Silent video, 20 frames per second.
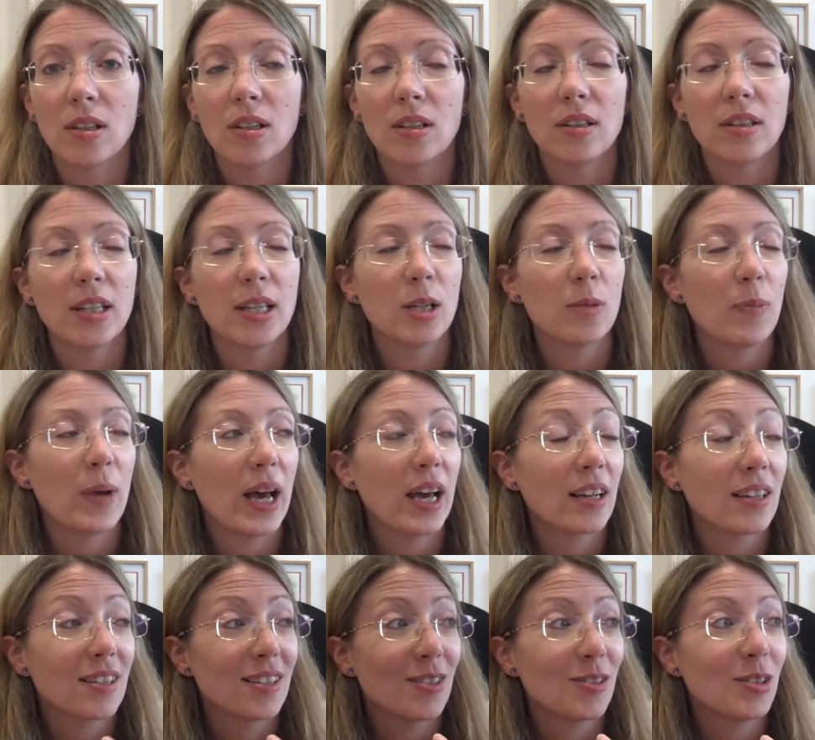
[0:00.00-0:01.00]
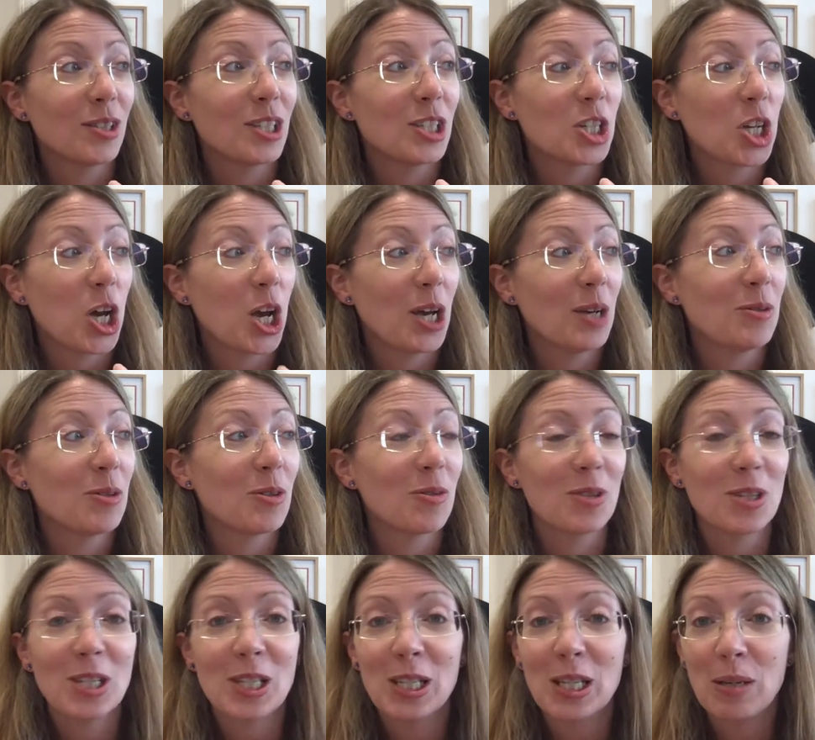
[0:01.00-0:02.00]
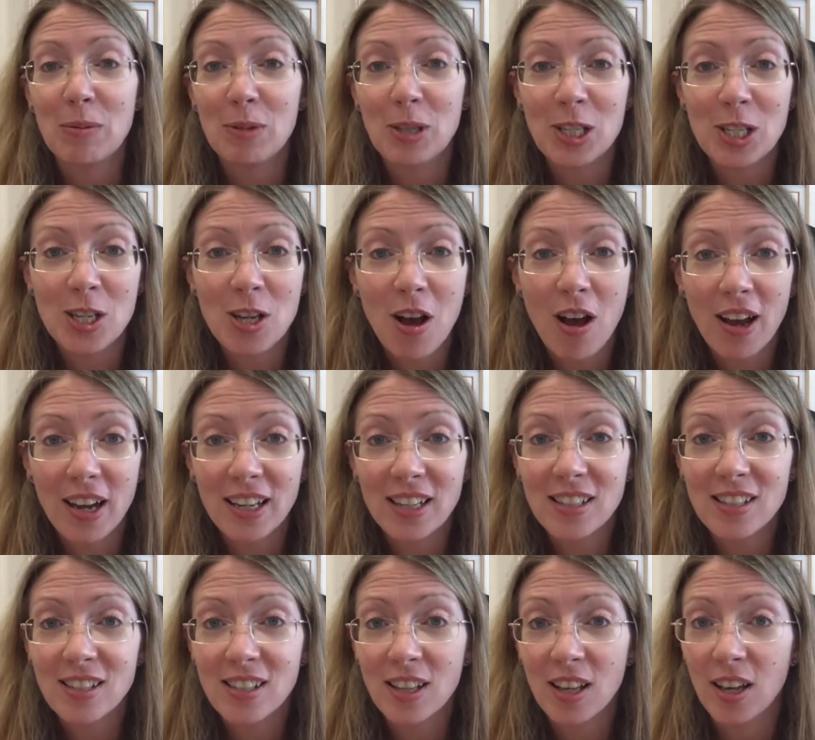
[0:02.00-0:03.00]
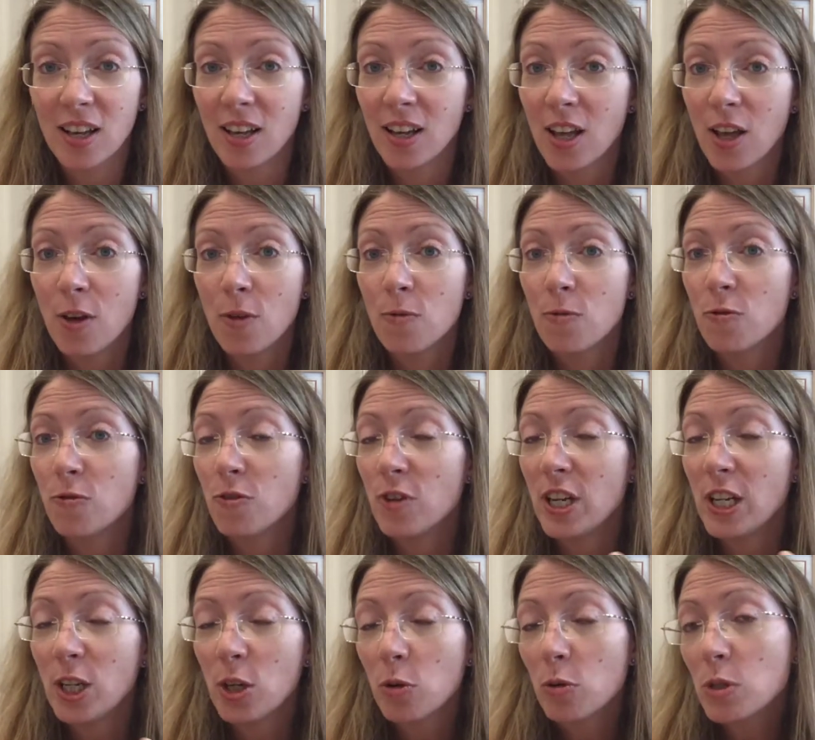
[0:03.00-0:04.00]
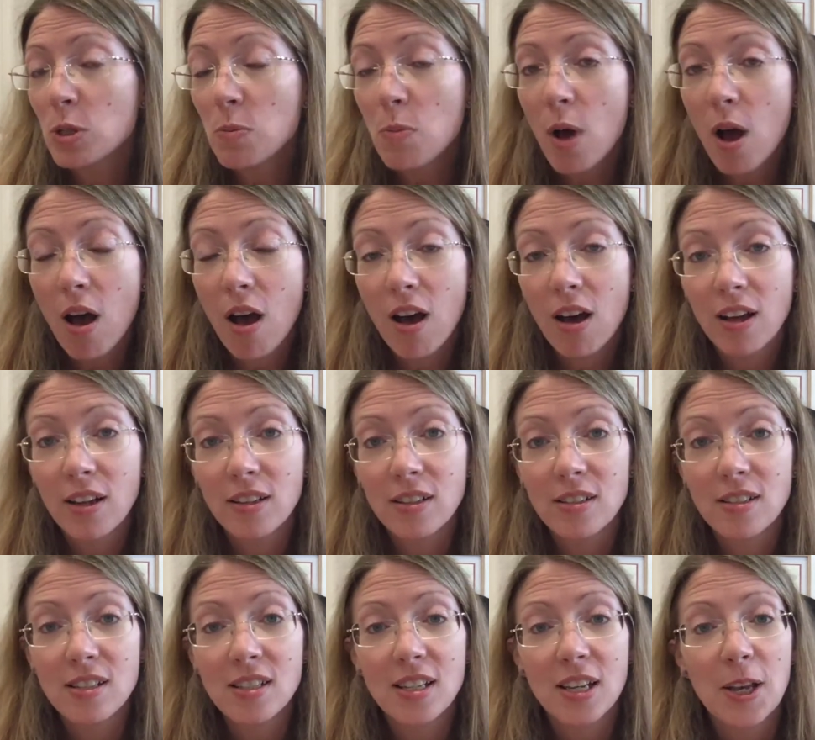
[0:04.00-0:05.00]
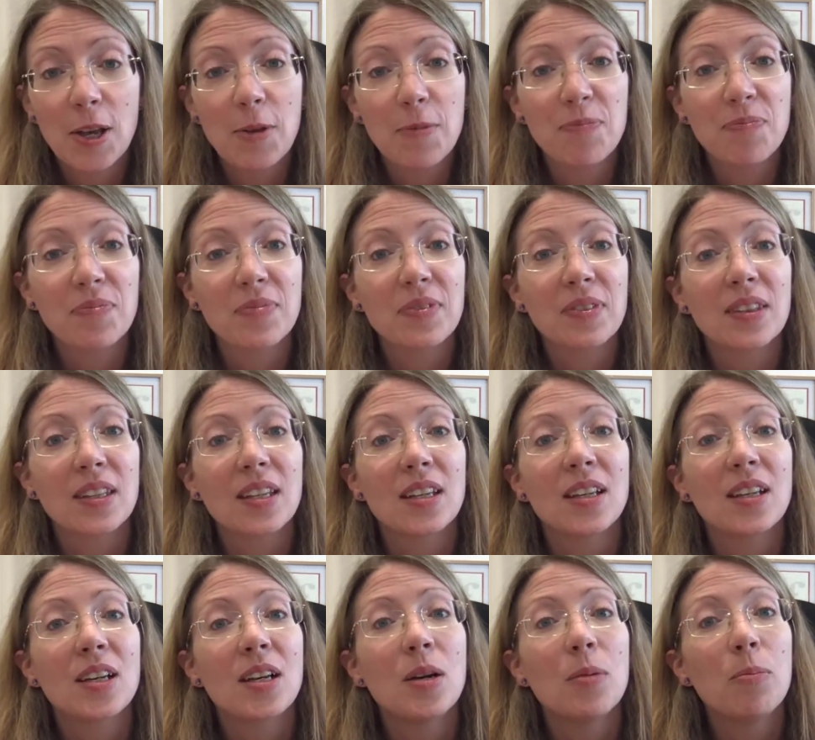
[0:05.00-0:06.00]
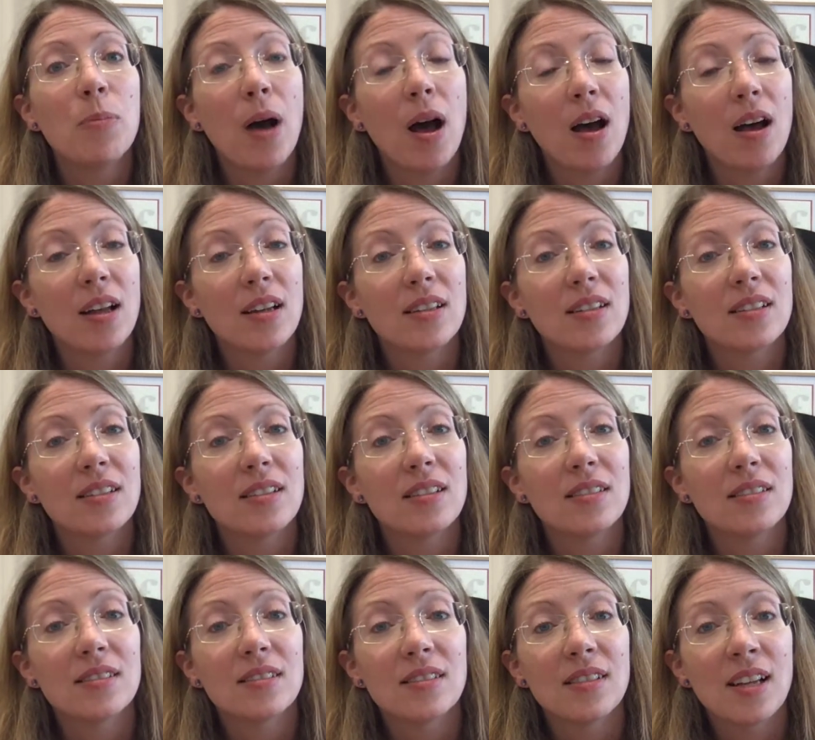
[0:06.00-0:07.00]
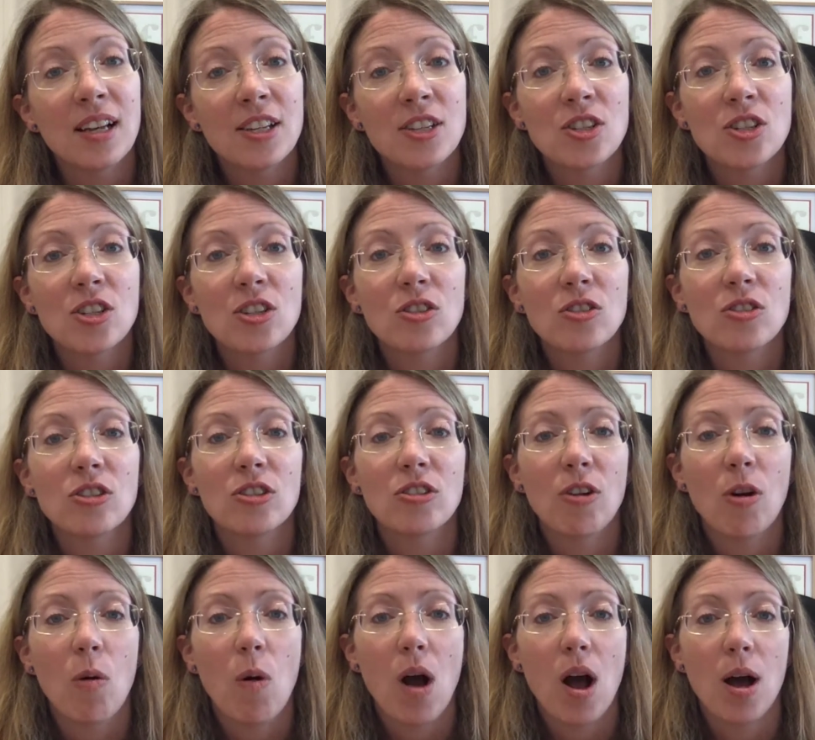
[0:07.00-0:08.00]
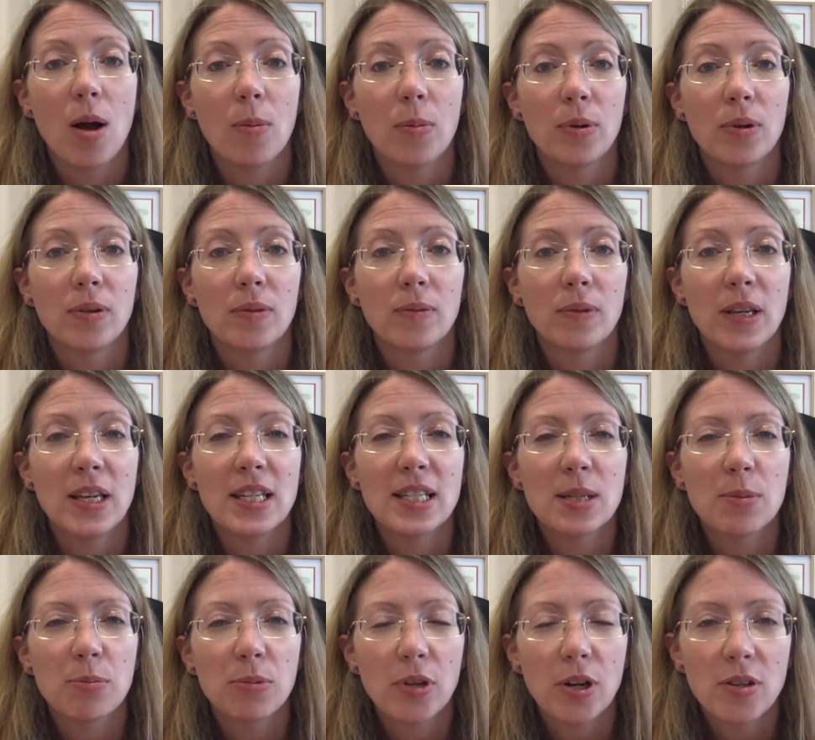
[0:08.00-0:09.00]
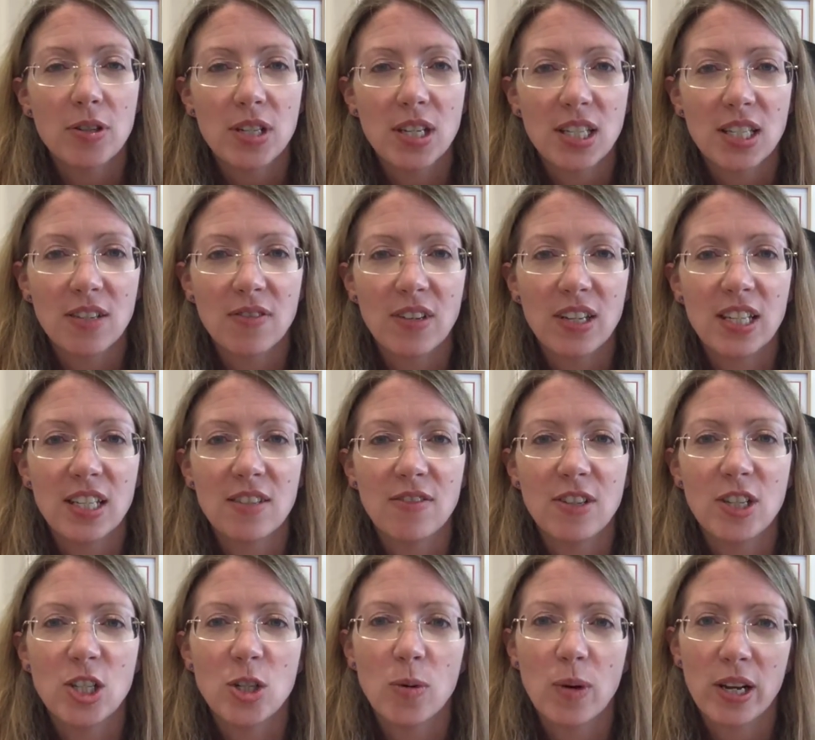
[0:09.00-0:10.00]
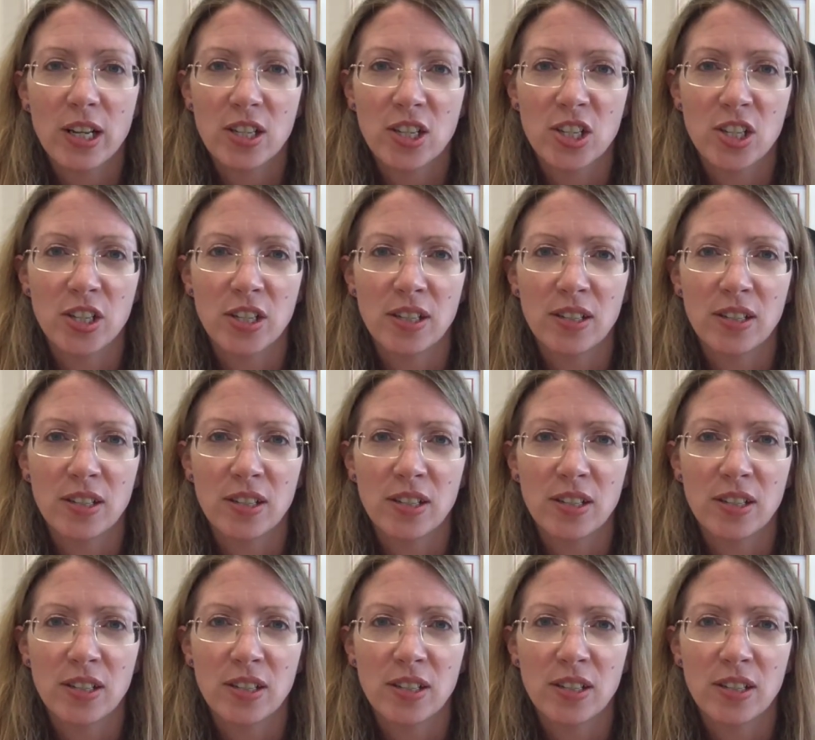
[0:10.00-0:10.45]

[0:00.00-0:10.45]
Think back to all the times of the sleepless nights, the feeding on demand. But as children grow up, it's a process of individuation,